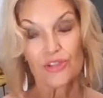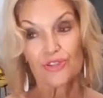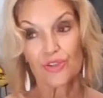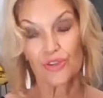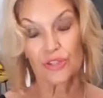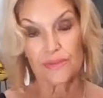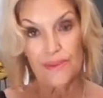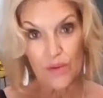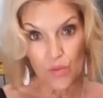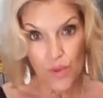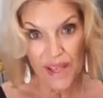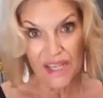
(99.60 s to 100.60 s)
concerns
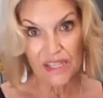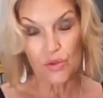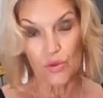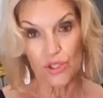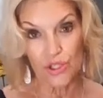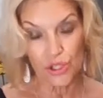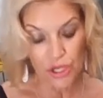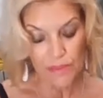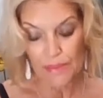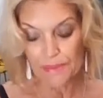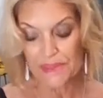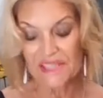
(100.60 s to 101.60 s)
about weight or sugar,
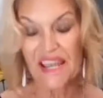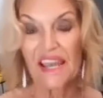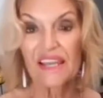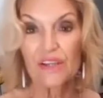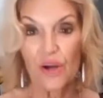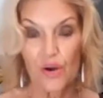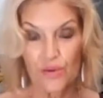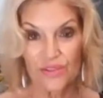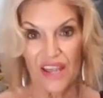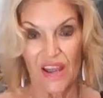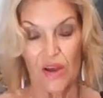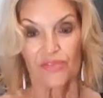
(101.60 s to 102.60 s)
but
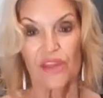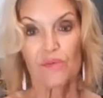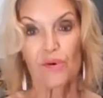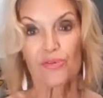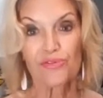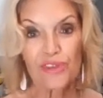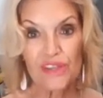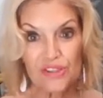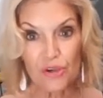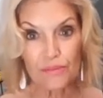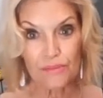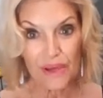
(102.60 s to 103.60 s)
potatoes, they will
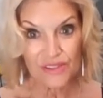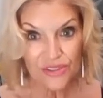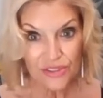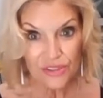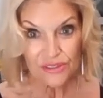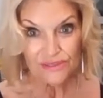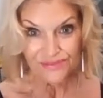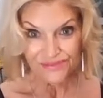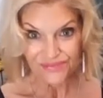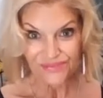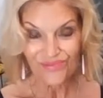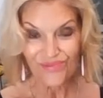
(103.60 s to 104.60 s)
feed your muscle
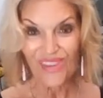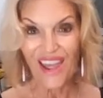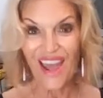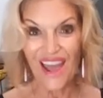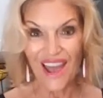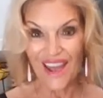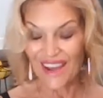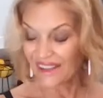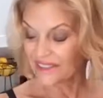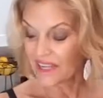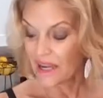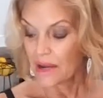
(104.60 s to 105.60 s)

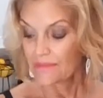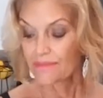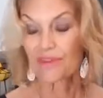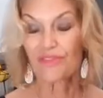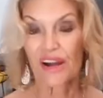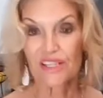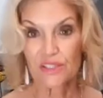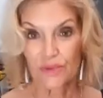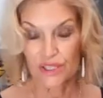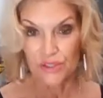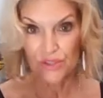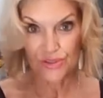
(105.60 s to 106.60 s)
and provide you
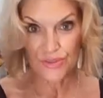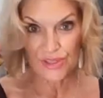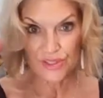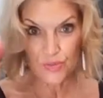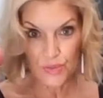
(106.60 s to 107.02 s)
with good nutrients.